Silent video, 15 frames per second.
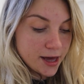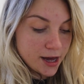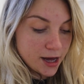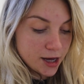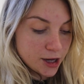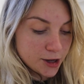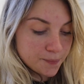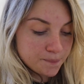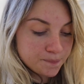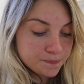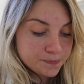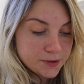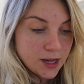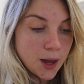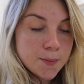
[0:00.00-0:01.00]
I'm
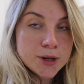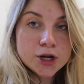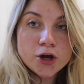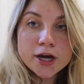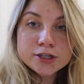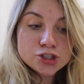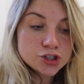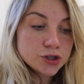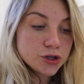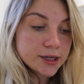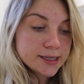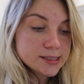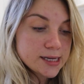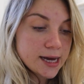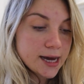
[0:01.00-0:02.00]
gonna go ahead and show you
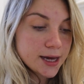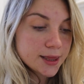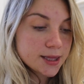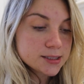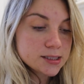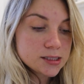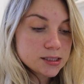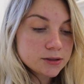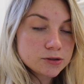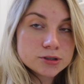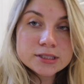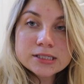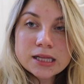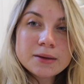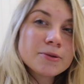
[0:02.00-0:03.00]
guys that. This is a little
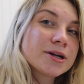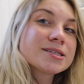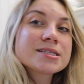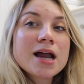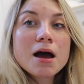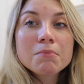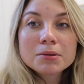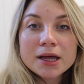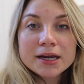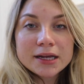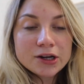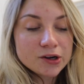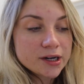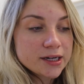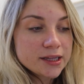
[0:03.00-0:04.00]
disclaimer. It's not
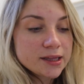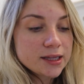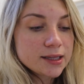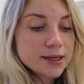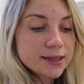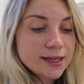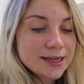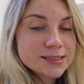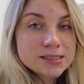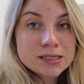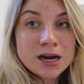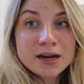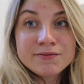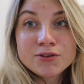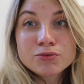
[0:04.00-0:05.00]
bloody or anything like that. It's
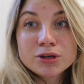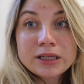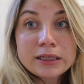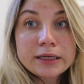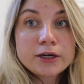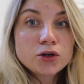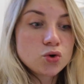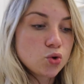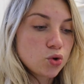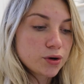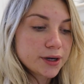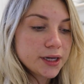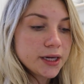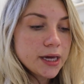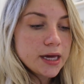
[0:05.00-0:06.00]
not even really like
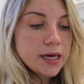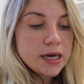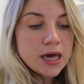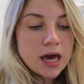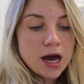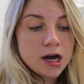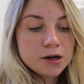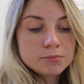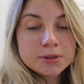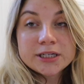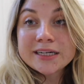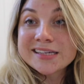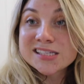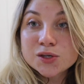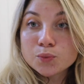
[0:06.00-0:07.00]
gory, but
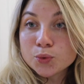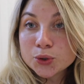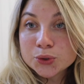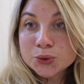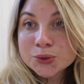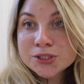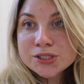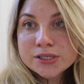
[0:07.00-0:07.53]
it is a wound.